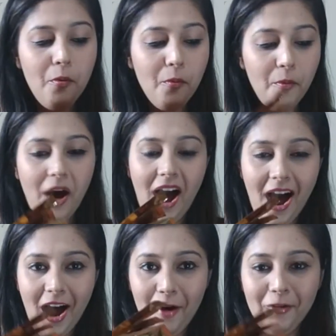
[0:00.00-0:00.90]

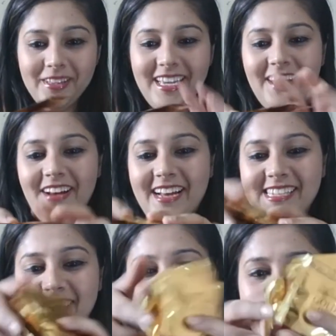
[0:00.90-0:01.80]
Wow, there are
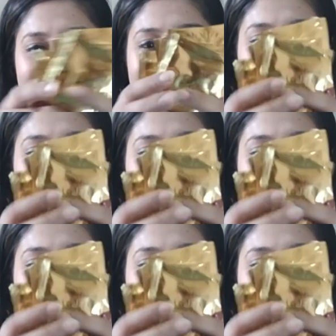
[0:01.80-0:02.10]
6